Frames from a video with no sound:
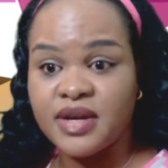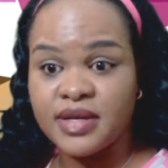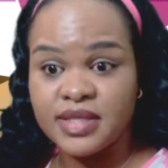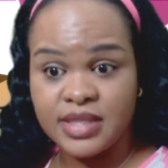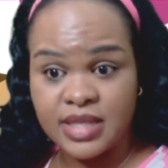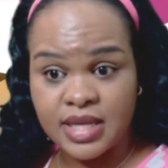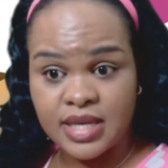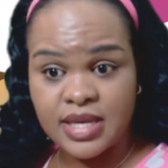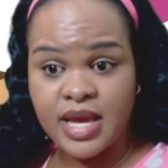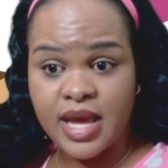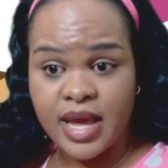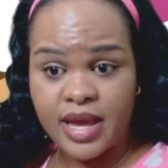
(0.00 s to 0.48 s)
I
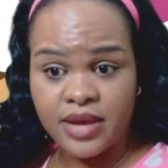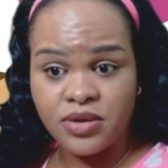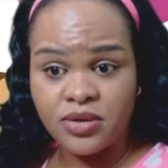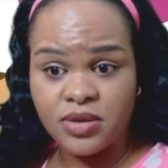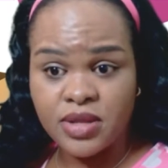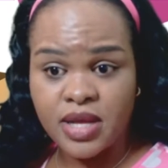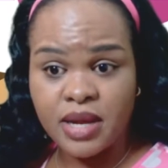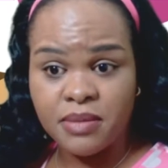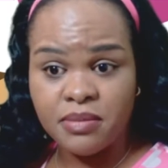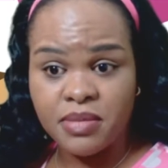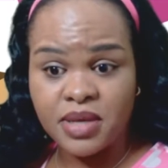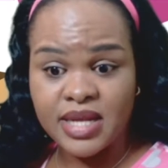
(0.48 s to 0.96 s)
say, yeah, I know
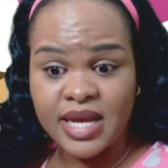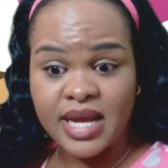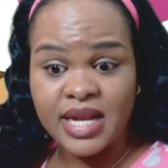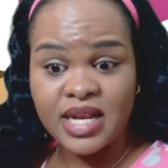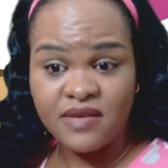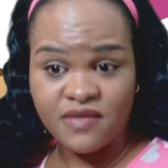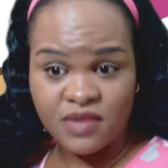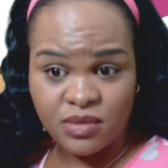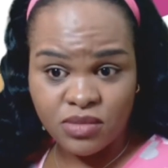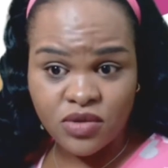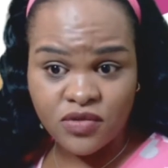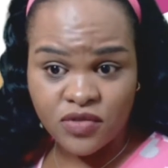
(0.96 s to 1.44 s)
that, but I
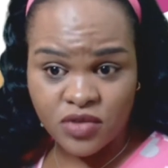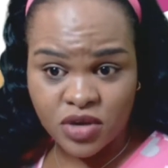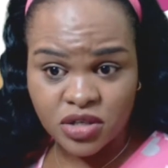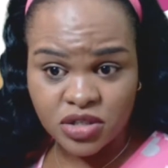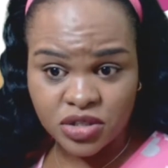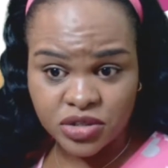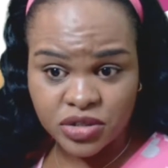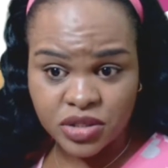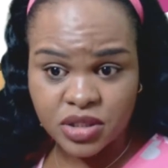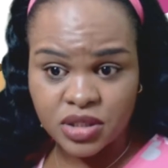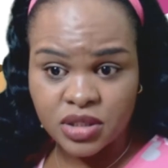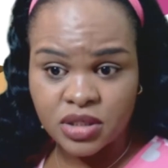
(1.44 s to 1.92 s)
live in both
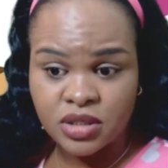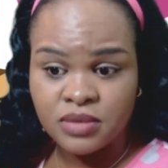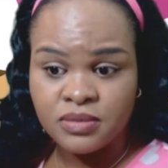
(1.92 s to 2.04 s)
countries.